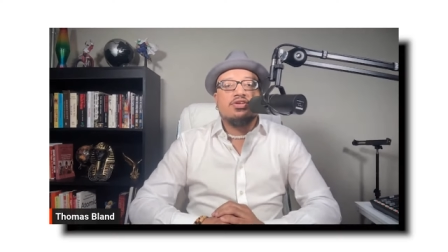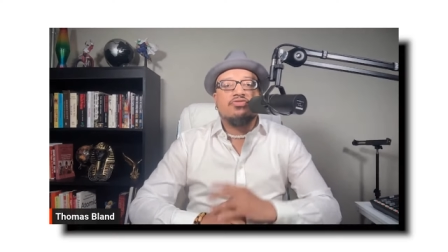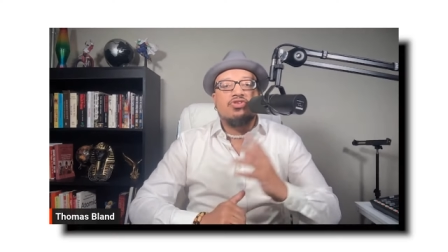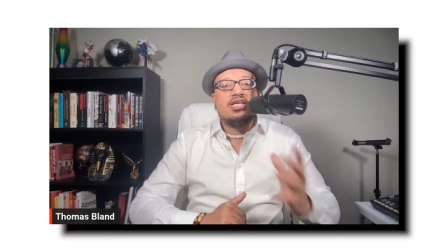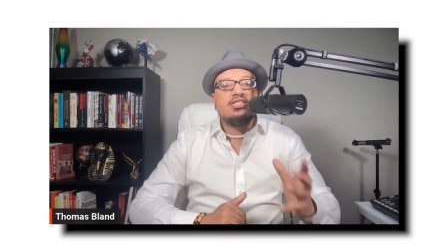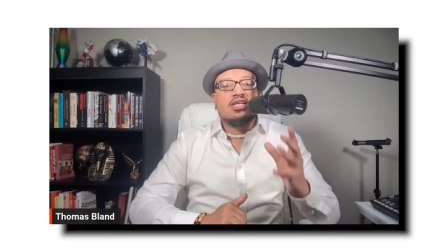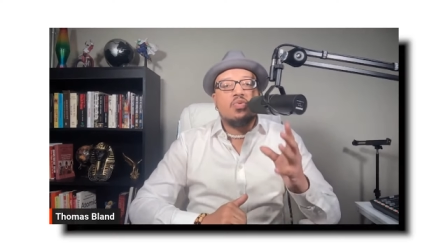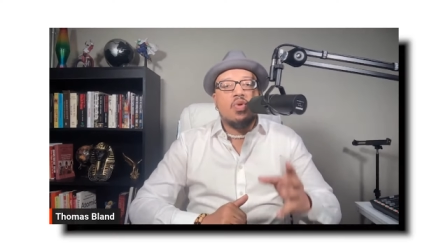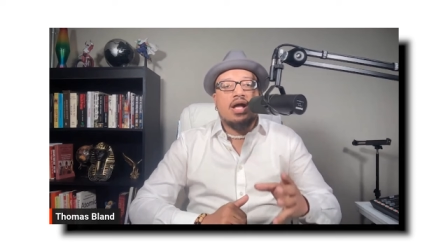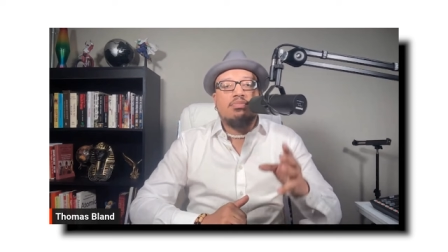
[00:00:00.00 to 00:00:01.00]
The
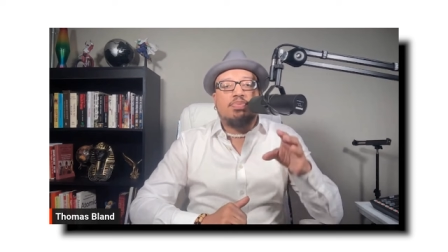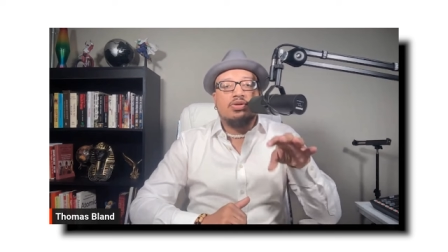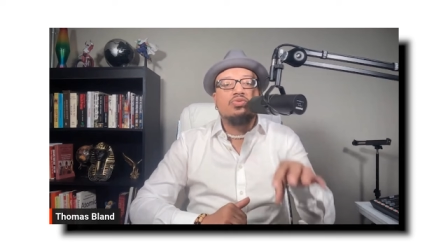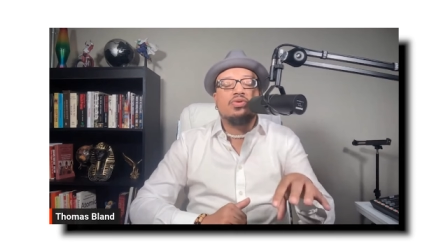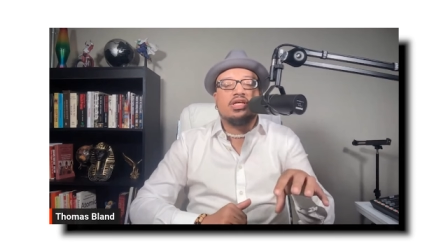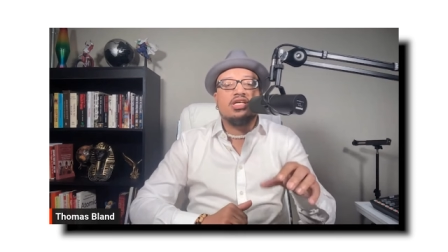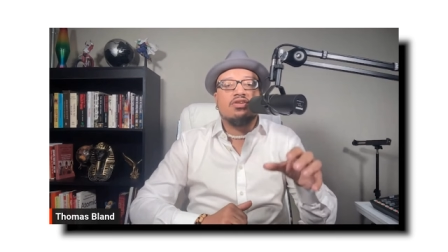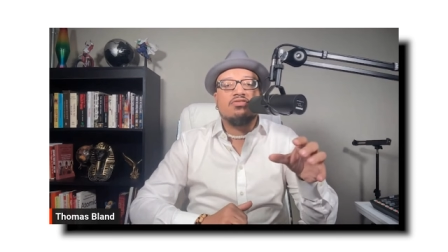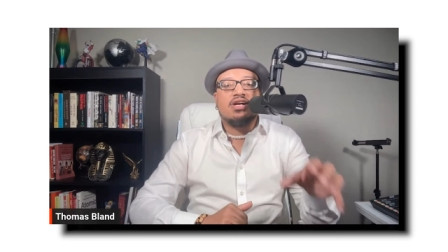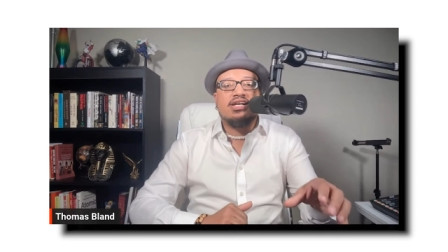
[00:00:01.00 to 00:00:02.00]
reason why Pookie
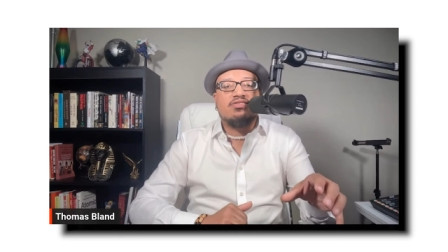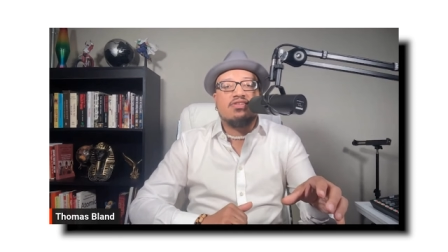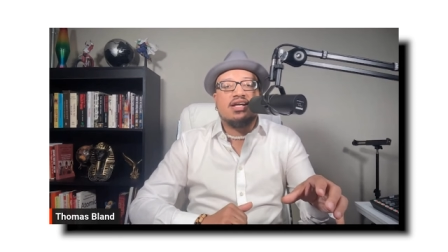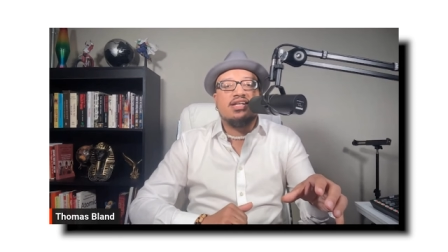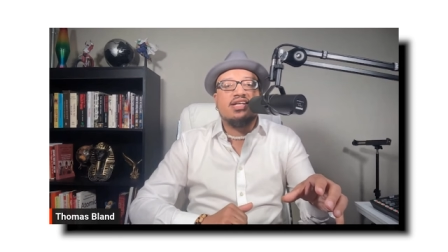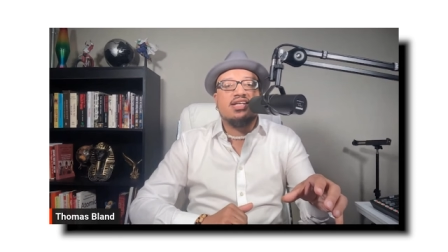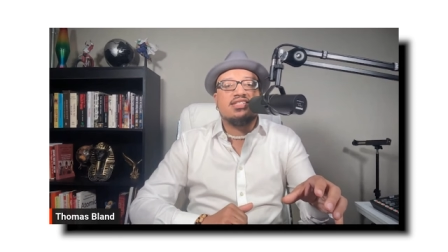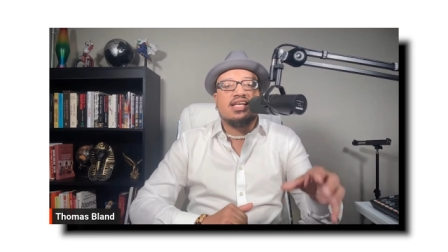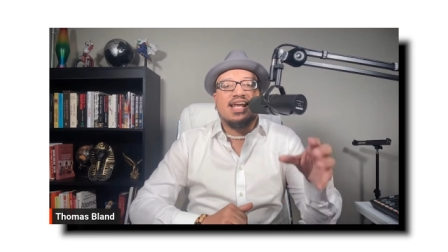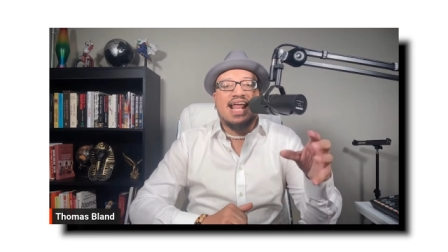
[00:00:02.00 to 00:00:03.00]
and Ray Ray
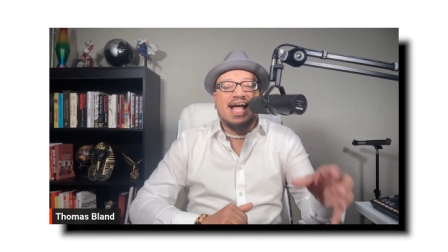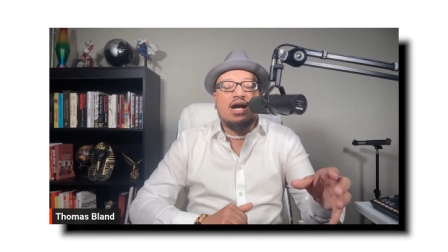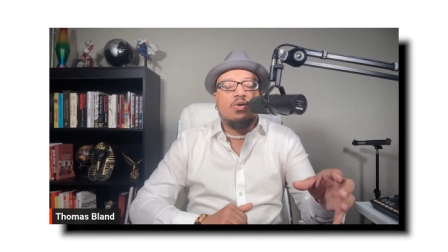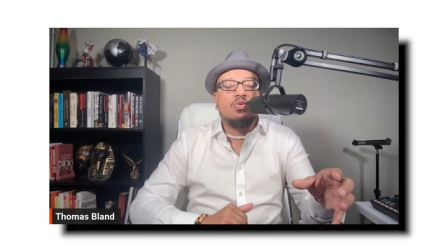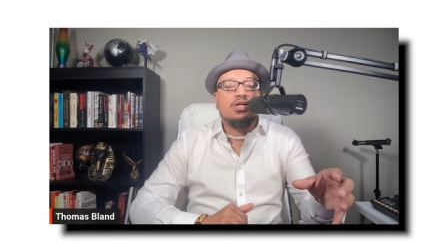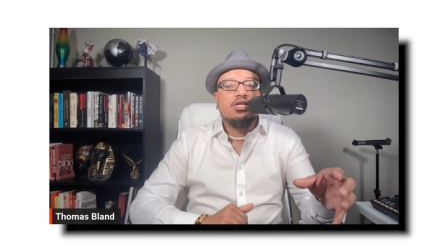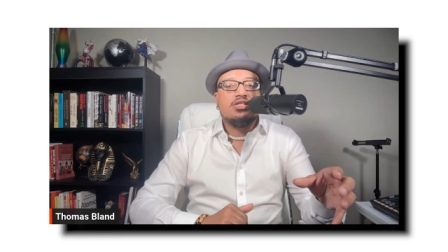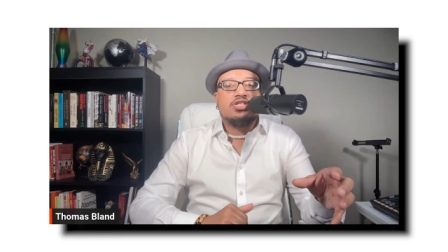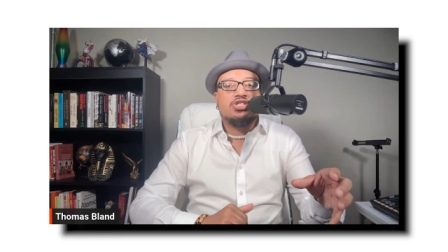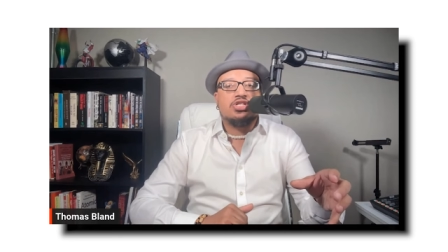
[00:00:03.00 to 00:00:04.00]
is allowed
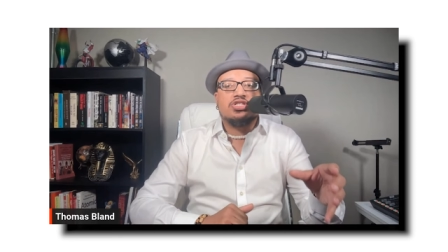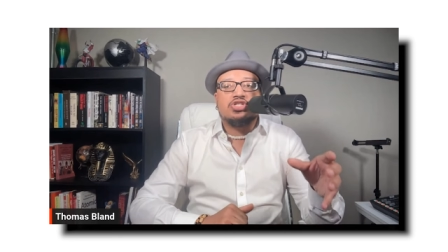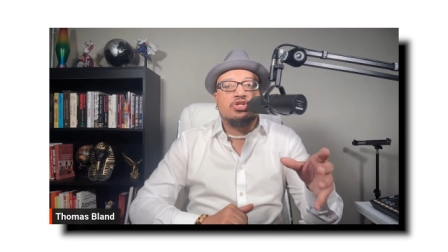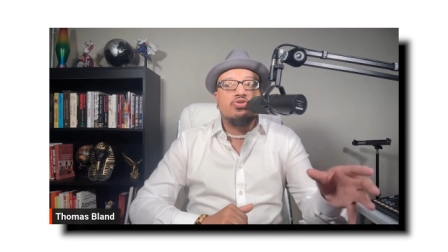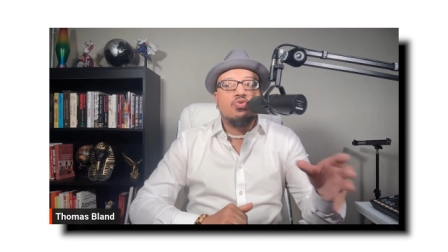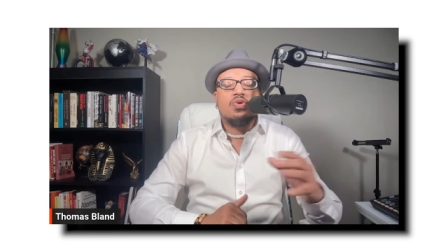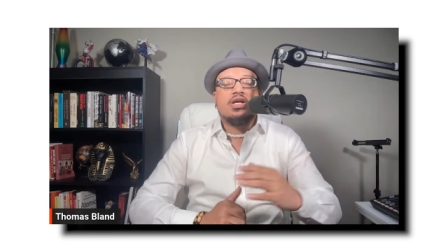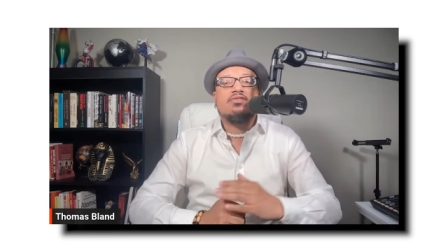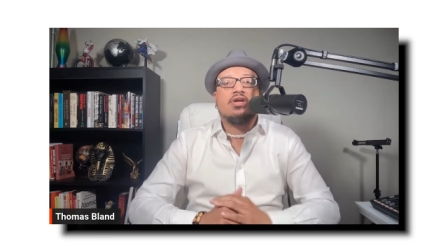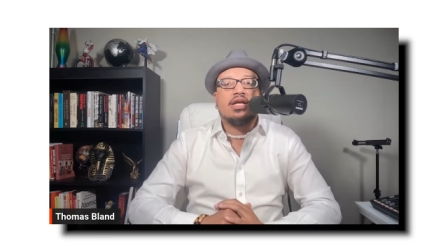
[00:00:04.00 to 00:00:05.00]
to just do
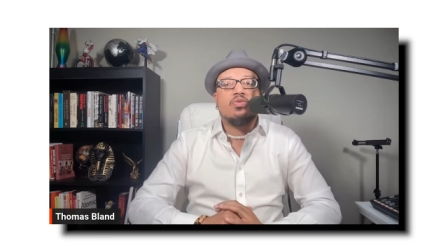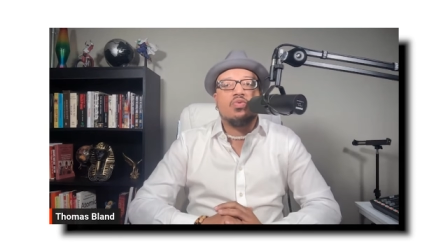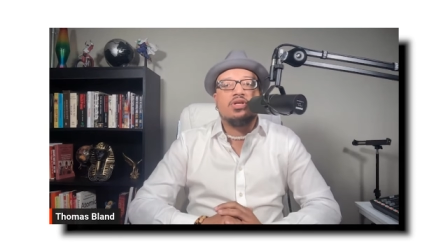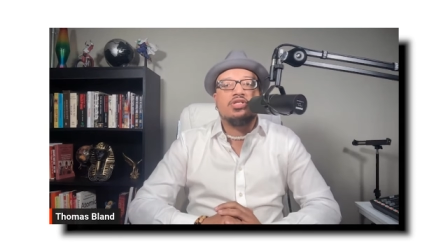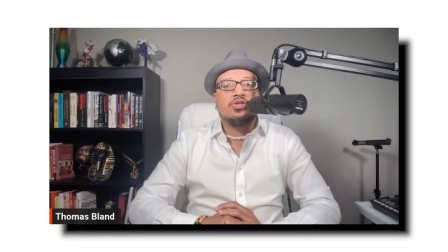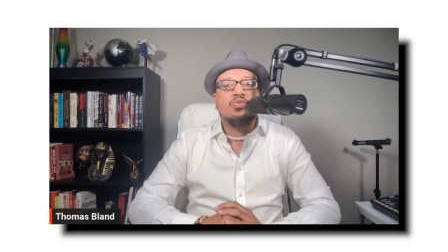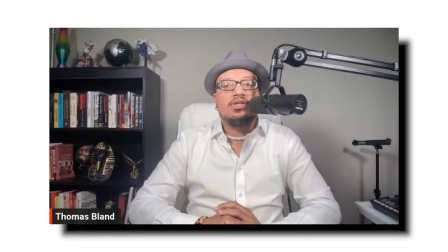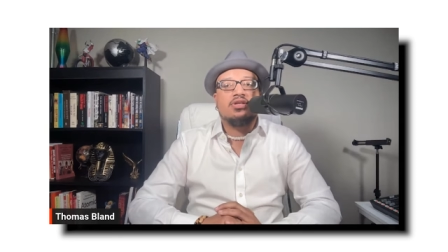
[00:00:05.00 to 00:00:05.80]
whatever they want to do in